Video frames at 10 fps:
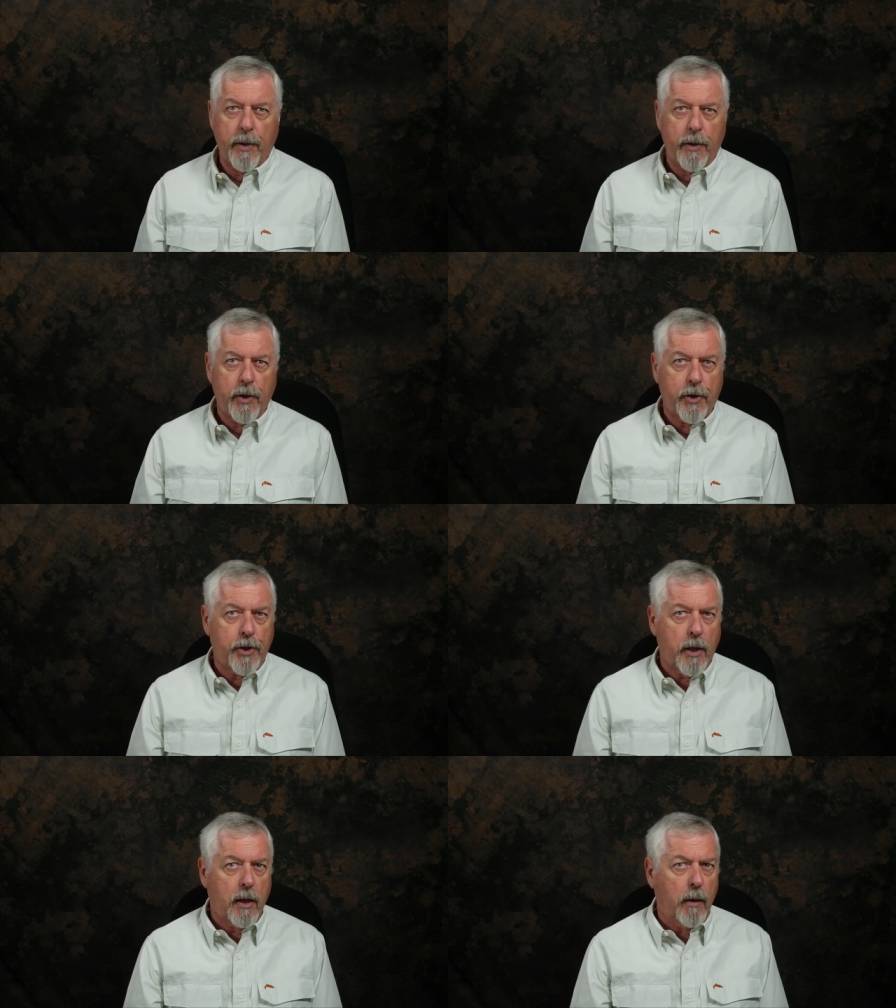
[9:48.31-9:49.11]
than just
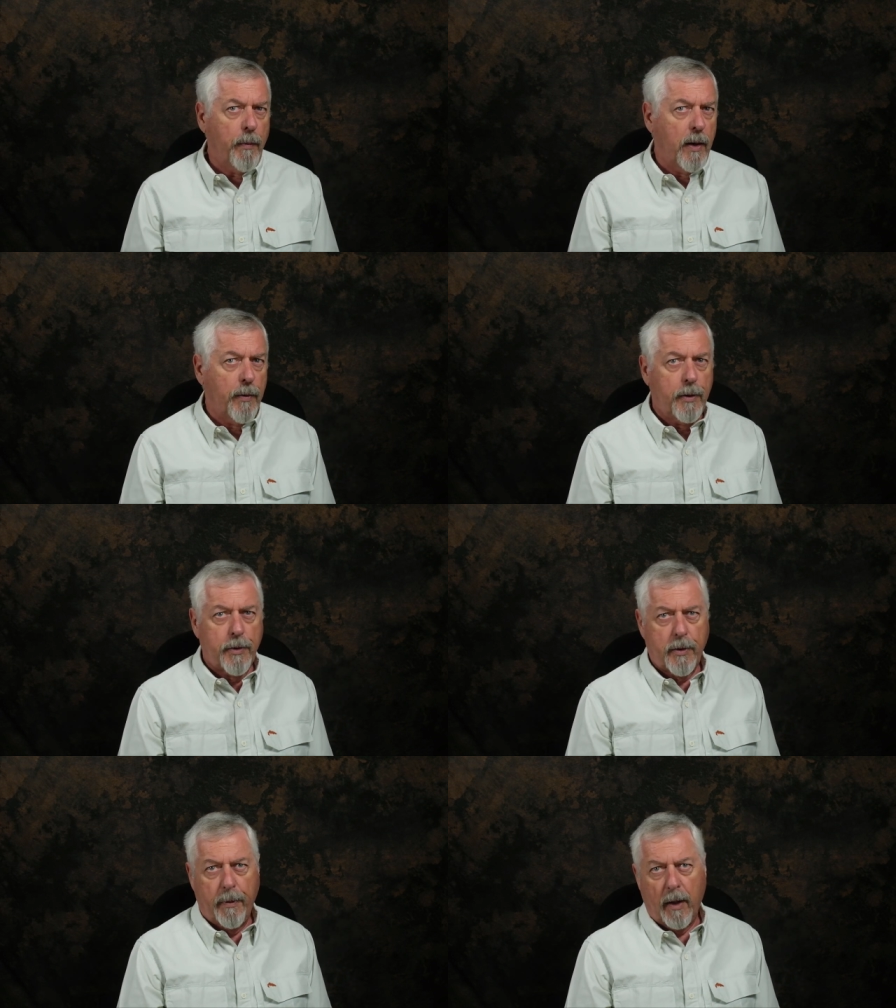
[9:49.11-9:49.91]
chucking them out there and
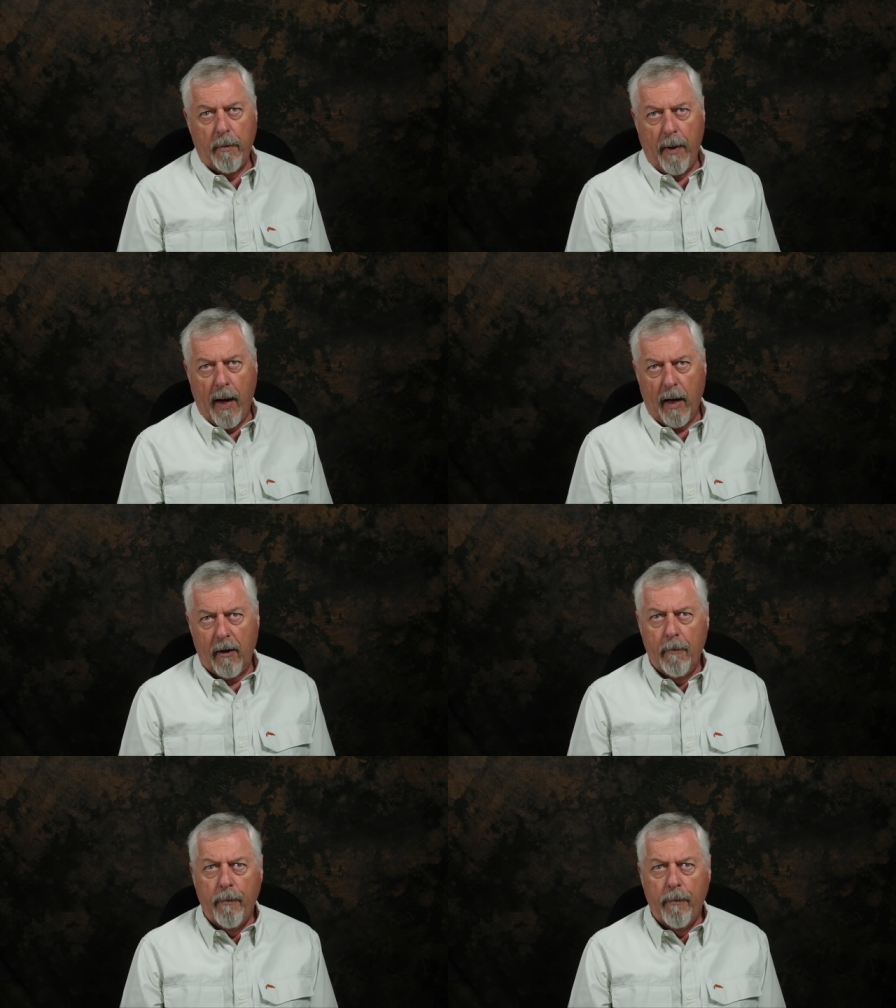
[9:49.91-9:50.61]
stripping them back.